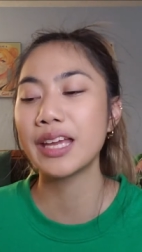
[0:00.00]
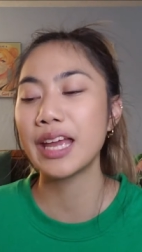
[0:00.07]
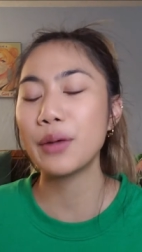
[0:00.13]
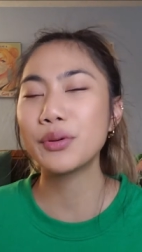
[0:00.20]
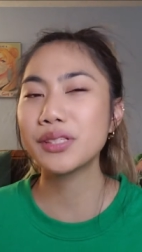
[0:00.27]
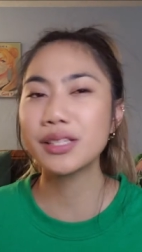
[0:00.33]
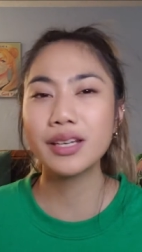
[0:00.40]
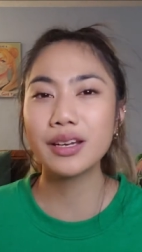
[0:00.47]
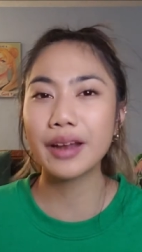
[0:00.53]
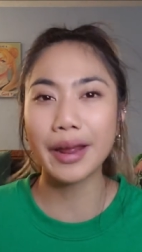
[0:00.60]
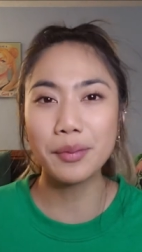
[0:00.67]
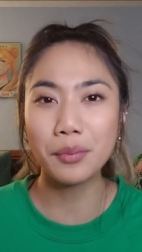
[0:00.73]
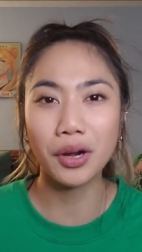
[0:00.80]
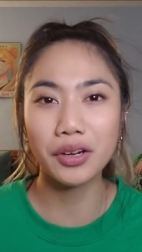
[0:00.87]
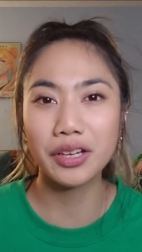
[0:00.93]
it wasn't a
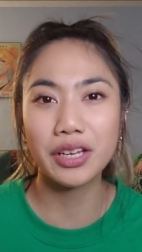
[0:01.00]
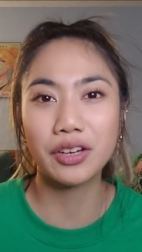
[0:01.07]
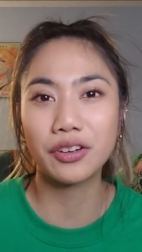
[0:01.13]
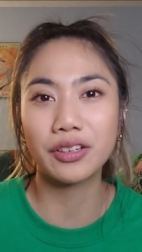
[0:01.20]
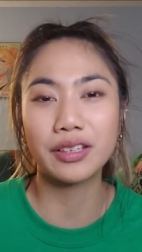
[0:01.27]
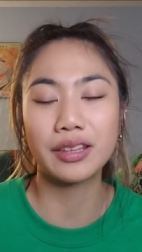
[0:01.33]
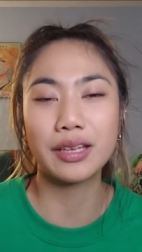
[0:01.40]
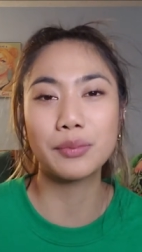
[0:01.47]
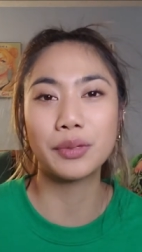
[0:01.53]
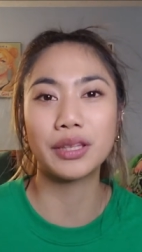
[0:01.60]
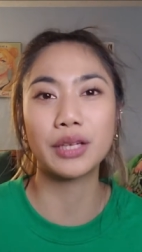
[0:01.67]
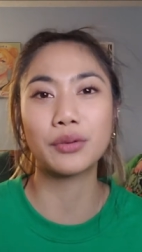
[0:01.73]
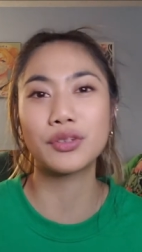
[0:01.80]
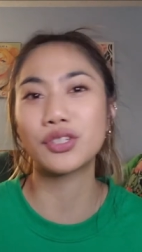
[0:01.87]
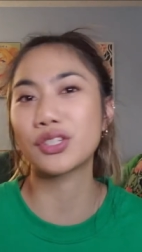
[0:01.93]
night market or anything but
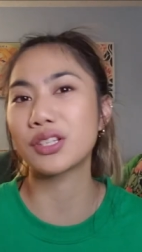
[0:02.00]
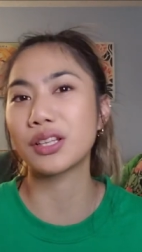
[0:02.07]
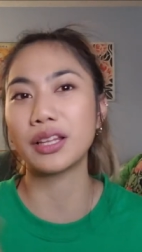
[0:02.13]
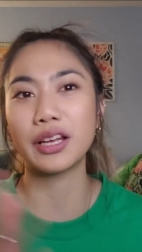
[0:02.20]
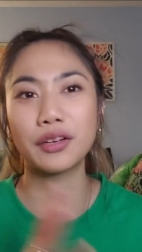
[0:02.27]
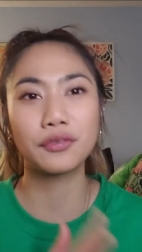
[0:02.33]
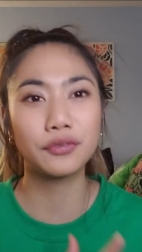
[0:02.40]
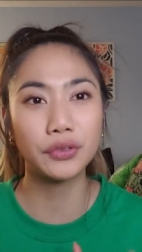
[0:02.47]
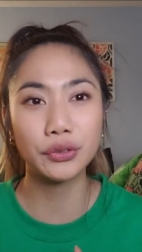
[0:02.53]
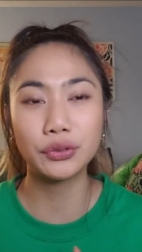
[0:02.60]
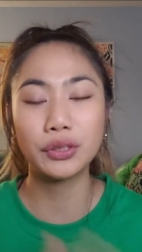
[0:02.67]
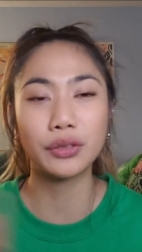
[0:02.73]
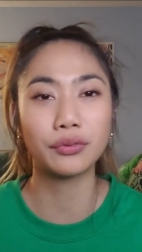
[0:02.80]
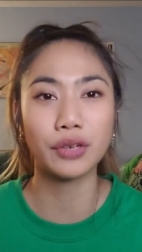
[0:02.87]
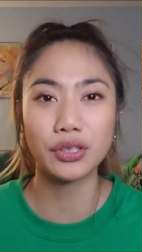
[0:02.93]
there were just a lot of
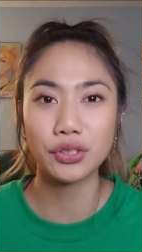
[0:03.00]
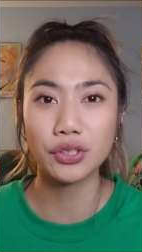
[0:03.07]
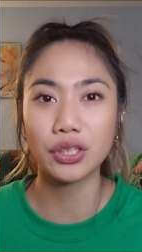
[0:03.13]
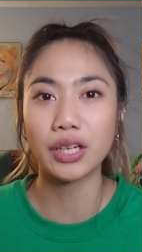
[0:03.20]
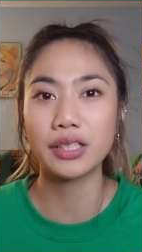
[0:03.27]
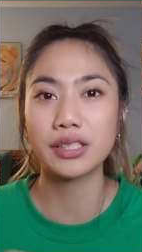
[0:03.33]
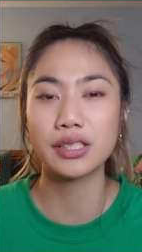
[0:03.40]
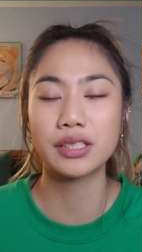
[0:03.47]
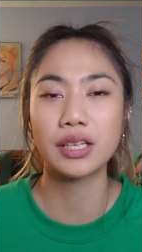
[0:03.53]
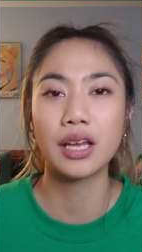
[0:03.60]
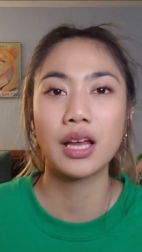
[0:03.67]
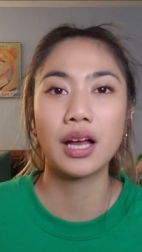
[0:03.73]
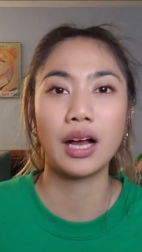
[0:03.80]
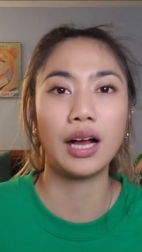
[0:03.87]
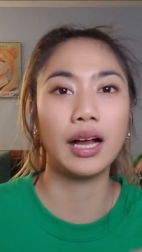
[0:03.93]
food and restaurants
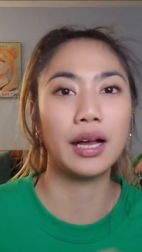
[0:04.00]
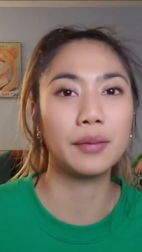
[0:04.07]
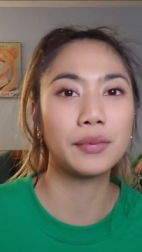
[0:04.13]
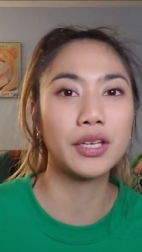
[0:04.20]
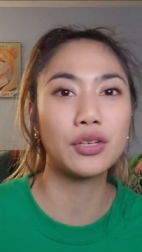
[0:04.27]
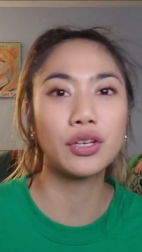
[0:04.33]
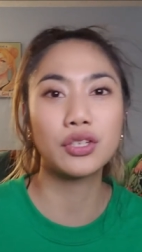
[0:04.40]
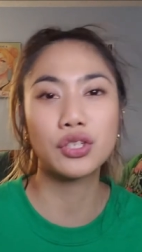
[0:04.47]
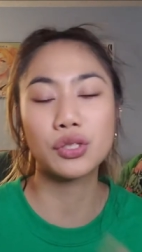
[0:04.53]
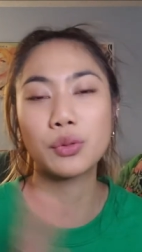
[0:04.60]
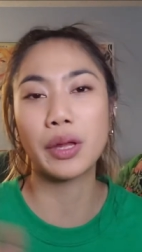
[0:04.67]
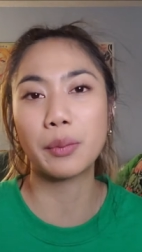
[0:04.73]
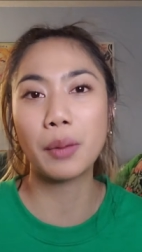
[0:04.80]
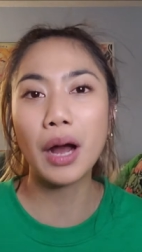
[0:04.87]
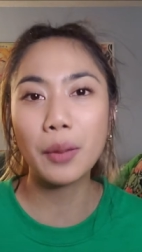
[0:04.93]
um, that you can just
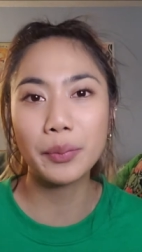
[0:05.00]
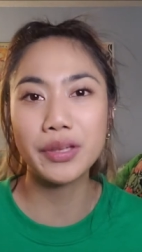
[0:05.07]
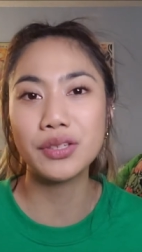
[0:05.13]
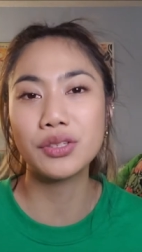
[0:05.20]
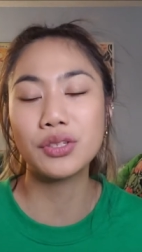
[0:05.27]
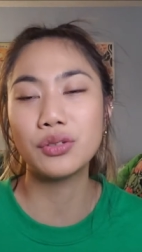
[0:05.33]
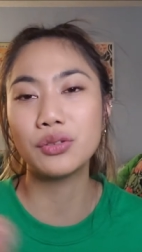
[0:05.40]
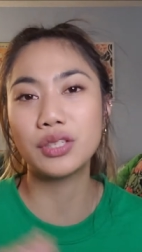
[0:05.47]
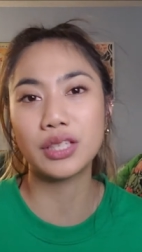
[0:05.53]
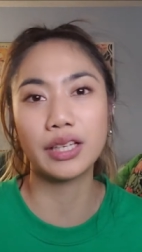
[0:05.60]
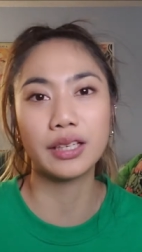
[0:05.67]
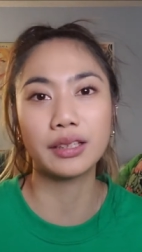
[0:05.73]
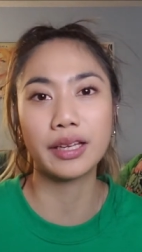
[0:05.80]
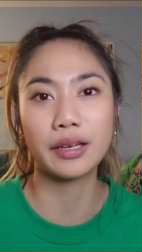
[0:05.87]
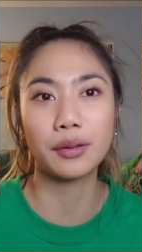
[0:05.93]
like pop into to
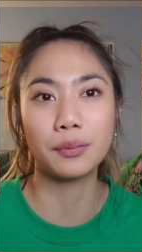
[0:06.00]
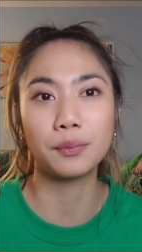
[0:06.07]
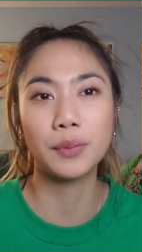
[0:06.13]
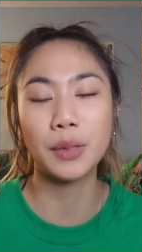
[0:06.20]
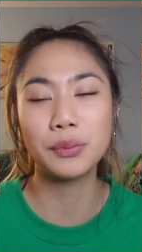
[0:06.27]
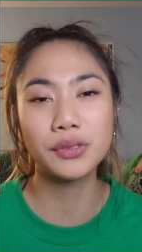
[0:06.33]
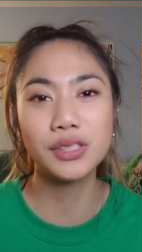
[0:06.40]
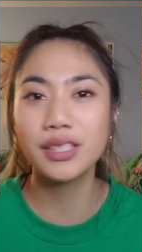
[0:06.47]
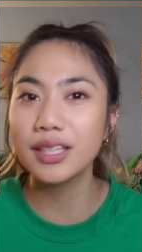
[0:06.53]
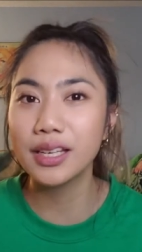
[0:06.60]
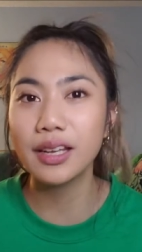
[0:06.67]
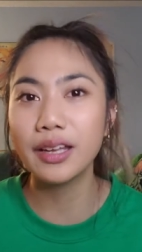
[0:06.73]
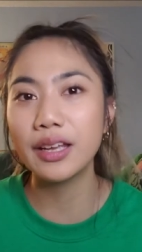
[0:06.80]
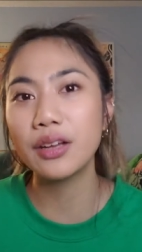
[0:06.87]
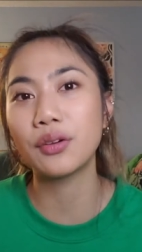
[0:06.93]
get like a bubble
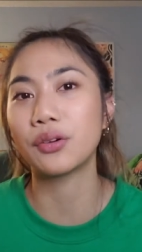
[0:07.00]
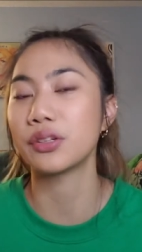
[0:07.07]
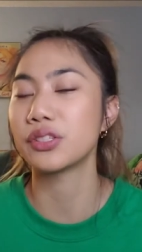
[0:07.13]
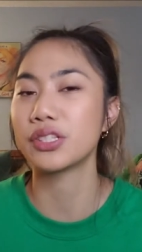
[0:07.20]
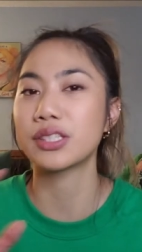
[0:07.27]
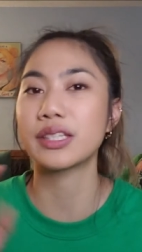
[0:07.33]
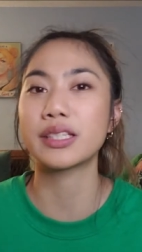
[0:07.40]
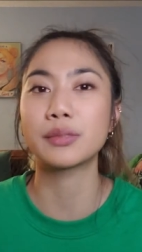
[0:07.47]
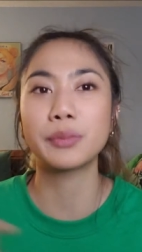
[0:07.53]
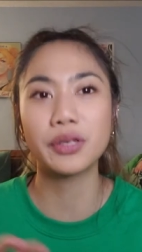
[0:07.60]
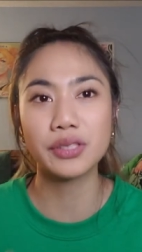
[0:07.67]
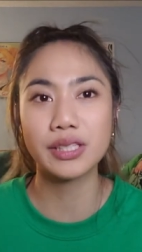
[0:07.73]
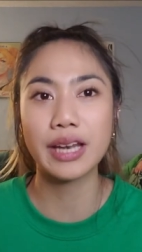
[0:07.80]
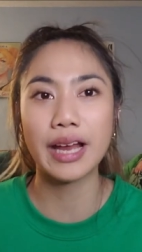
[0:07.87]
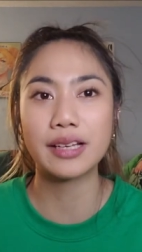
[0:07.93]
tea or just like small
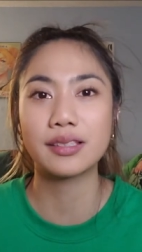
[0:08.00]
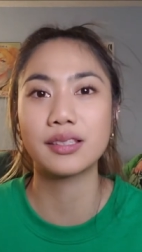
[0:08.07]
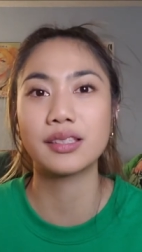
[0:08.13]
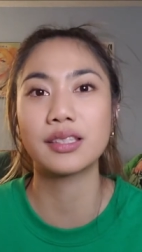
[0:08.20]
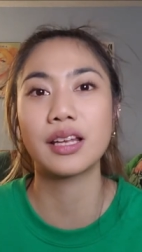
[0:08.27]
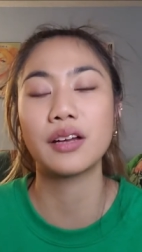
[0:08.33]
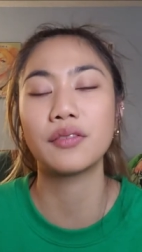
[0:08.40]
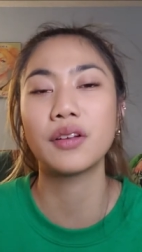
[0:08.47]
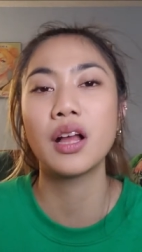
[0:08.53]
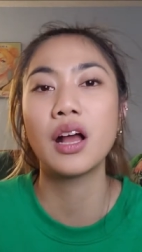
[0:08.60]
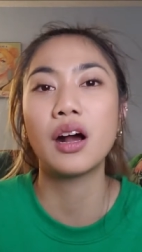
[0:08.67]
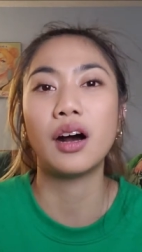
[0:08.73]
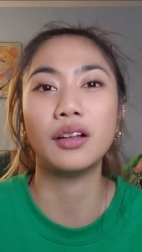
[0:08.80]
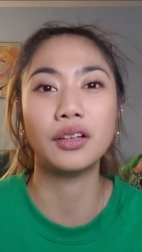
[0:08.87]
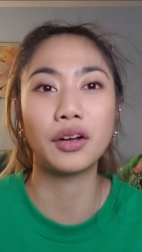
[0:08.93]
snacks and stuff
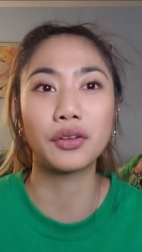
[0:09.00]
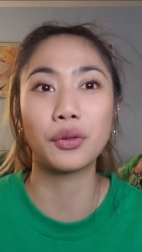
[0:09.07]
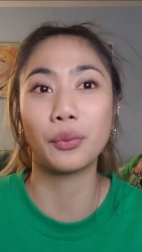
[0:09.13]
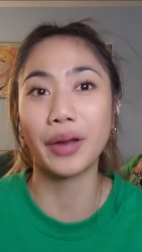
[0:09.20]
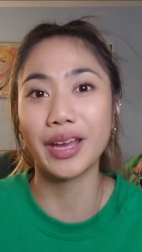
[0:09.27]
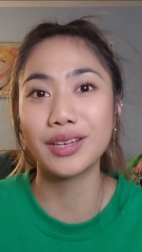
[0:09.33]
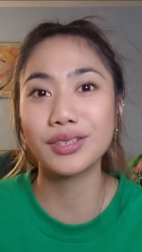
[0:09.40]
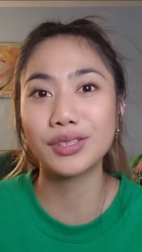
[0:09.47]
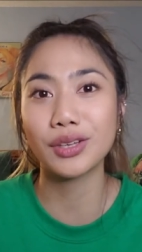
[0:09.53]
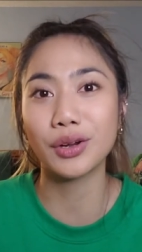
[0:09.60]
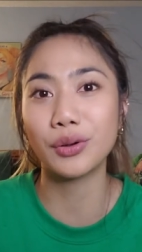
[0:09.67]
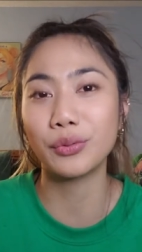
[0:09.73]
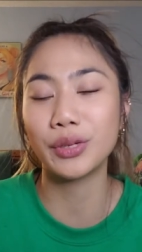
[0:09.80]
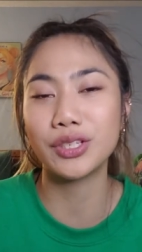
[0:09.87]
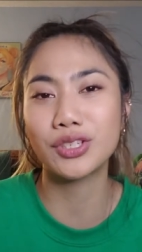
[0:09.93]
along the way
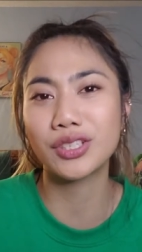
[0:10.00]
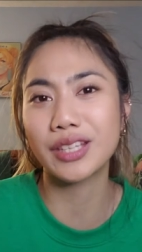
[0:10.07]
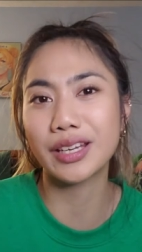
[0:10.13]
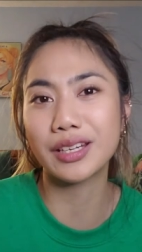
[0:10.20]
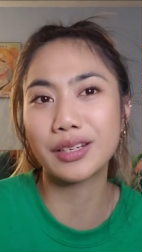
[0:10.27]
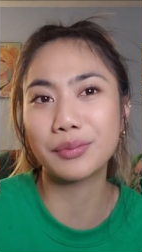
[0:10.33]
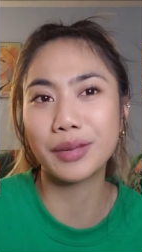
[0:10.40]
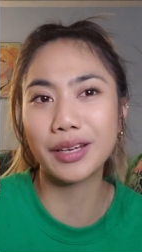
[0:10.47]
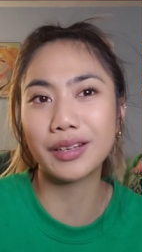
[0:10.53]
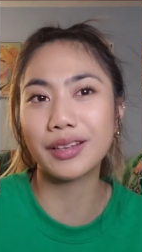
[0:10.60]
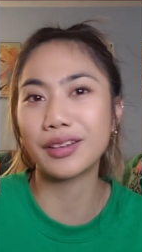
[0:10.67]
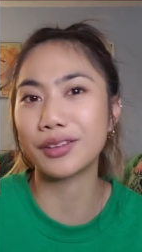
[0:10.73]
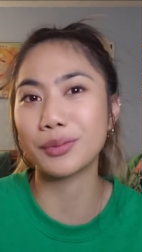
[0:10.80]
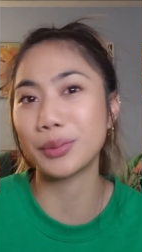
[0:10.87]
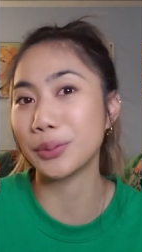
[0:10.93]
so we just ended up getting
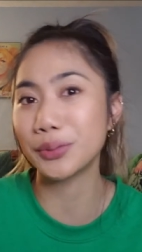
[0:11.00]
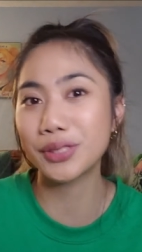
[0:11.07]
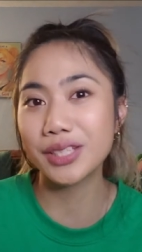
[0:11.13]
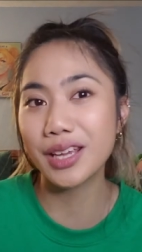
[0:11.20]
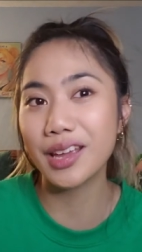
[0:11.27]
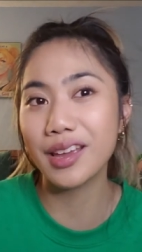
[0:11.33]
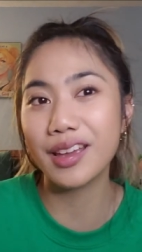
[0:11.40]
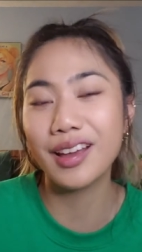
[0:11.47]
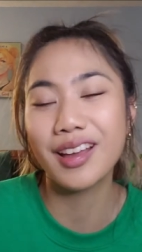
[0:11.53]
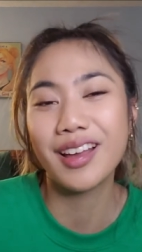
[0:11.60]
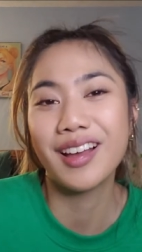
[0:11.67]
another bubble tea